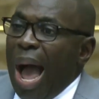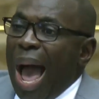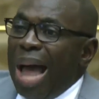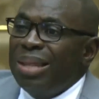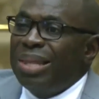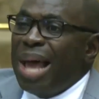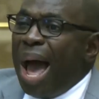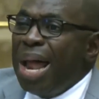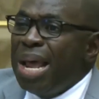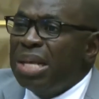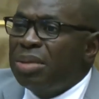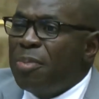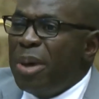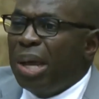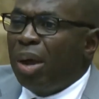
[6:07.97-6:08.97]
And that
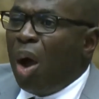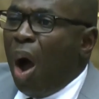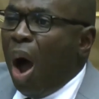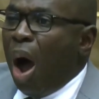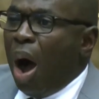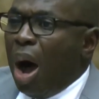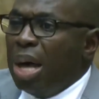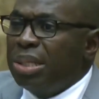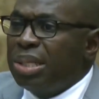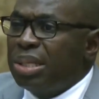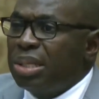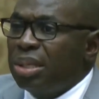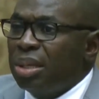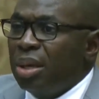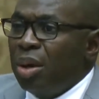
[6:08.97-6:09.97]
is
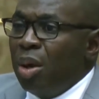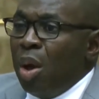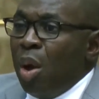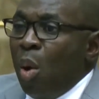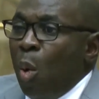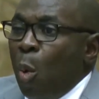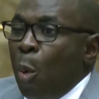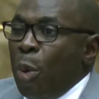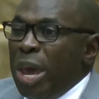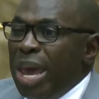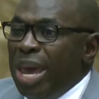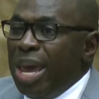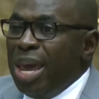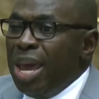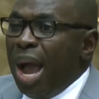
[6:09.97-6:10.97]
because
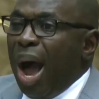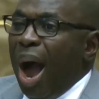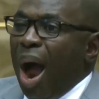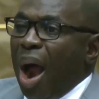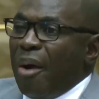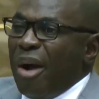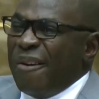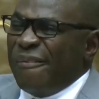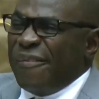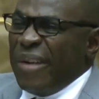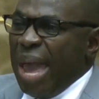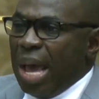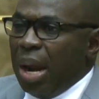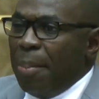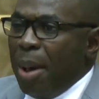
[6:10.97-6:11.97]
we are
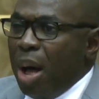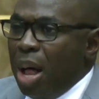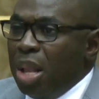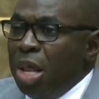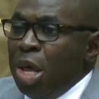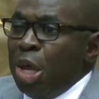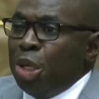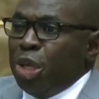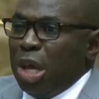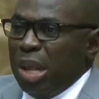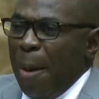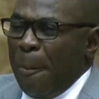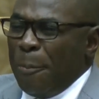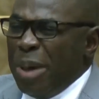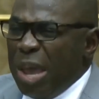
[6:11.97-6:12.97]
available to
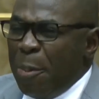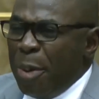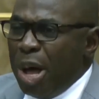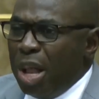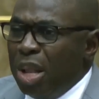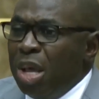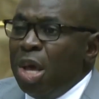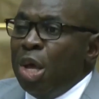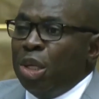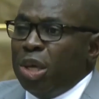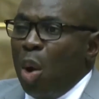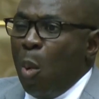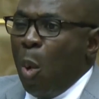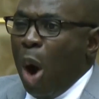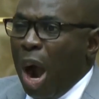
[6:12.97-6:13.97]
the people,
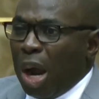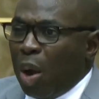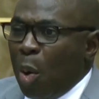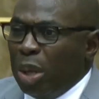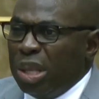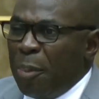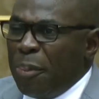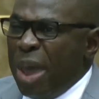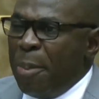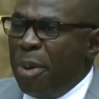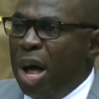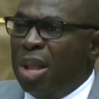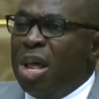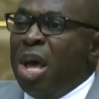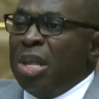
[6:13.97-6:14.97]
to work with the
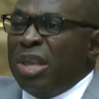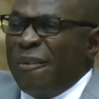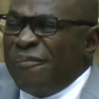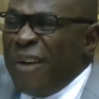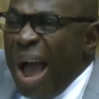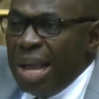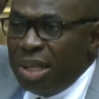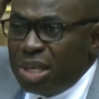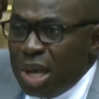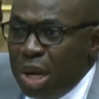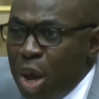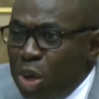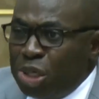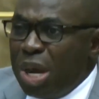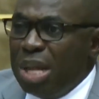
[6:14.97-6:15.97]
people, to find
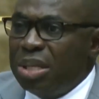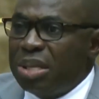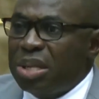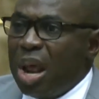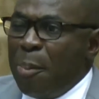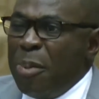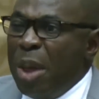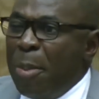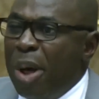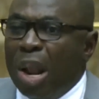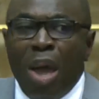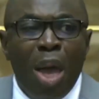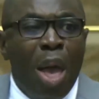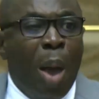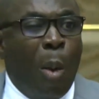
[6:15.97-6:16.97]
solutions to the
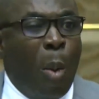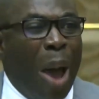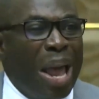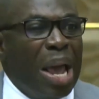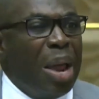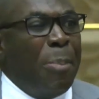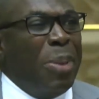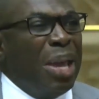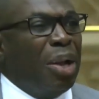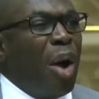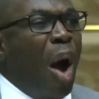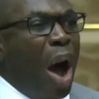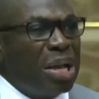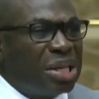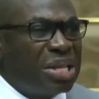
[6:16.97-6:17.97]
people, whether it be
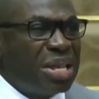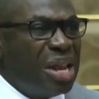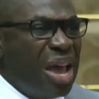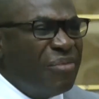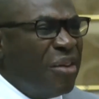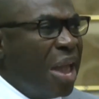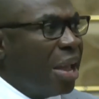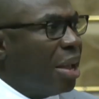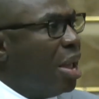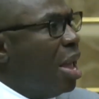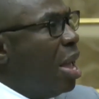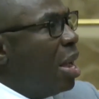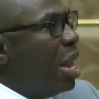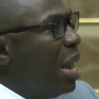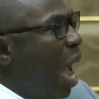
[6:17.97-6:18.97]
cost of living,
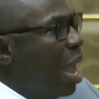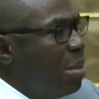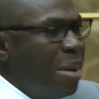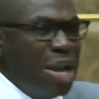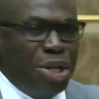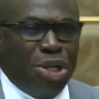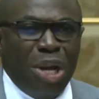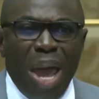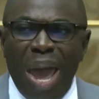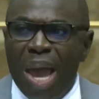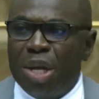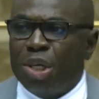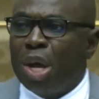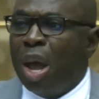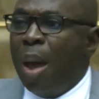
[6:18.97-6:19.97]
climate
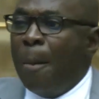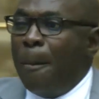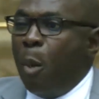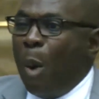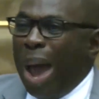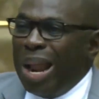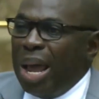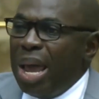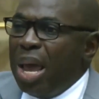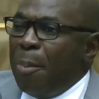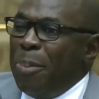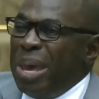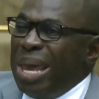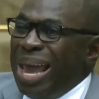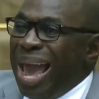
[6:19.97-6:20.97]
change, whether
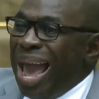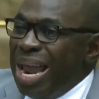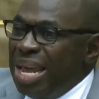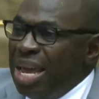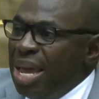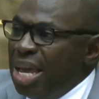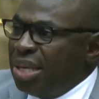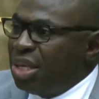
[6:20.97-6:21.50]
it be any